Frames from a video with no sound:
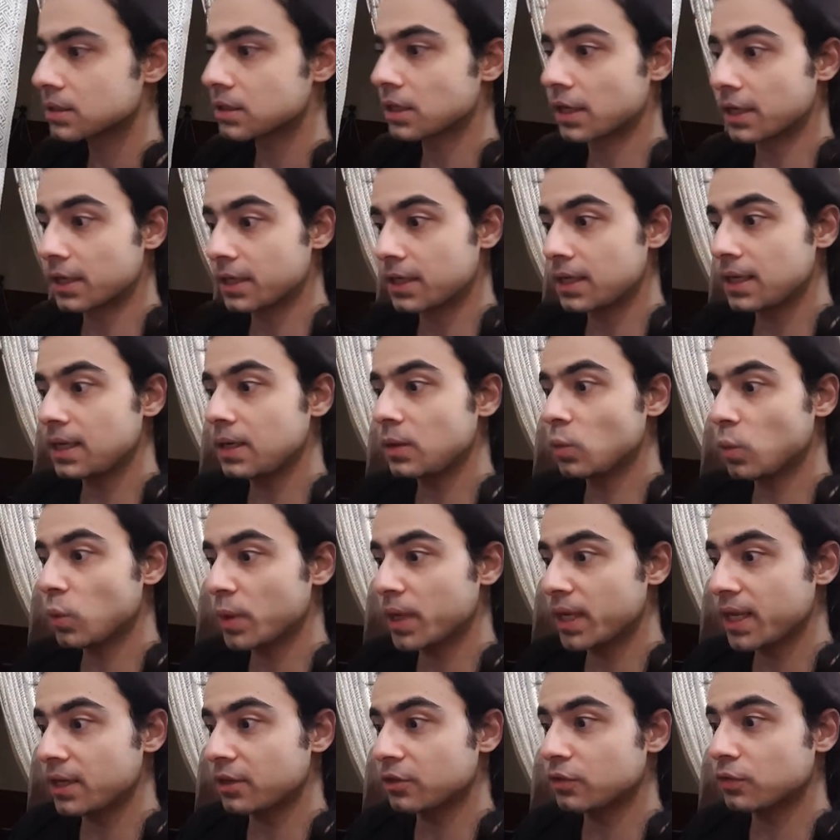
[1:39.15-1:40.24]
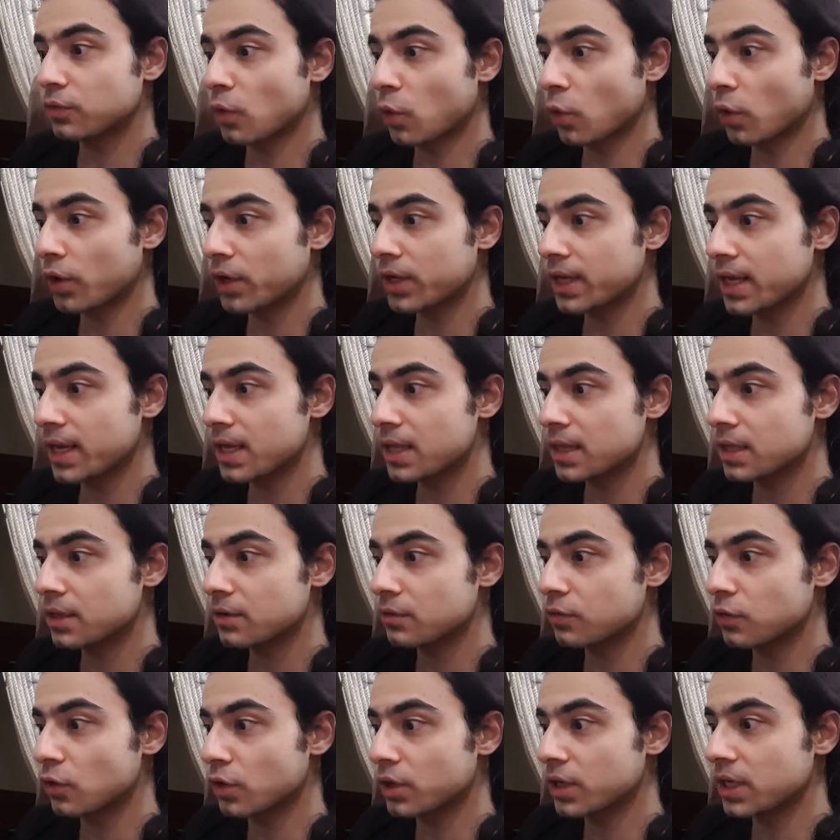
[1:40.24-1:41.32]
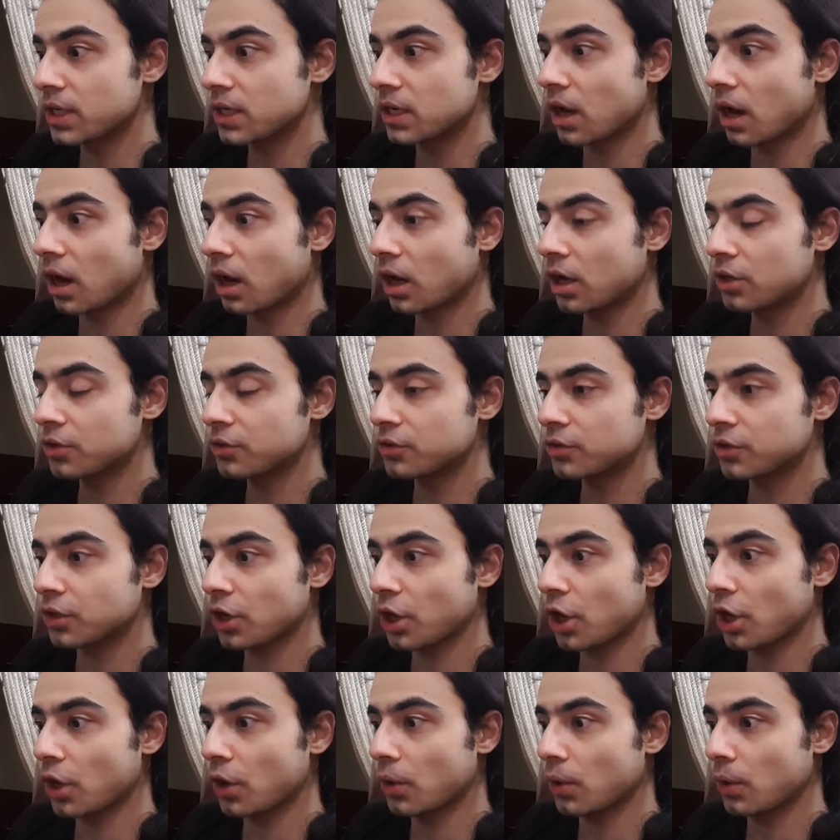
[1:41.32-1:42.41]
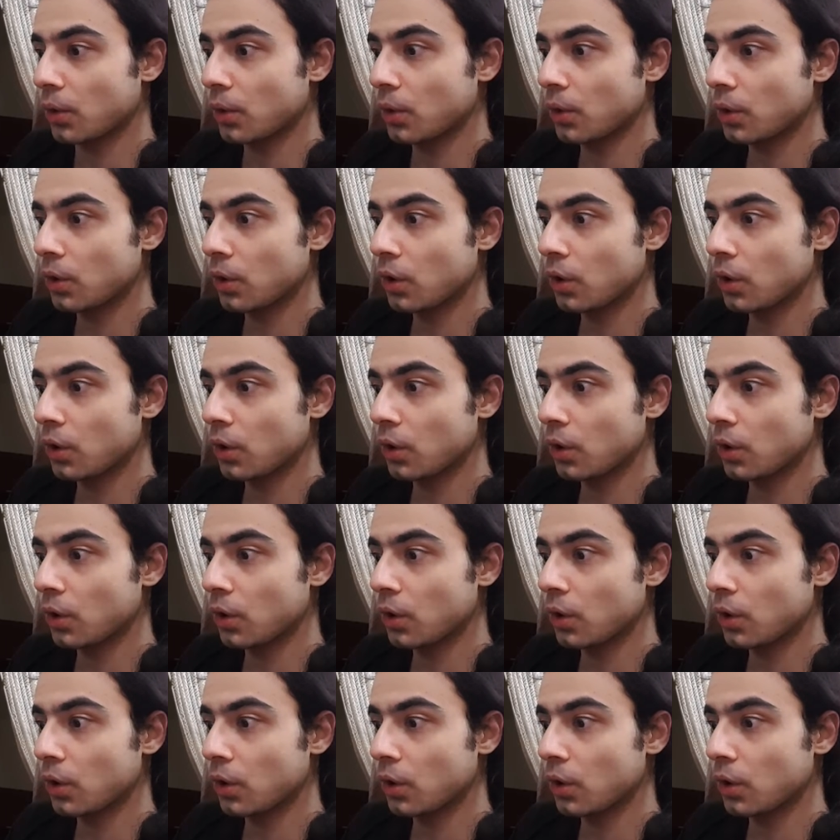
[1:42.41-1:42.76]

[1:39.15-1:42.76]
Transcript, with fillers: 13 weeks, 4 days and 14 hours ago.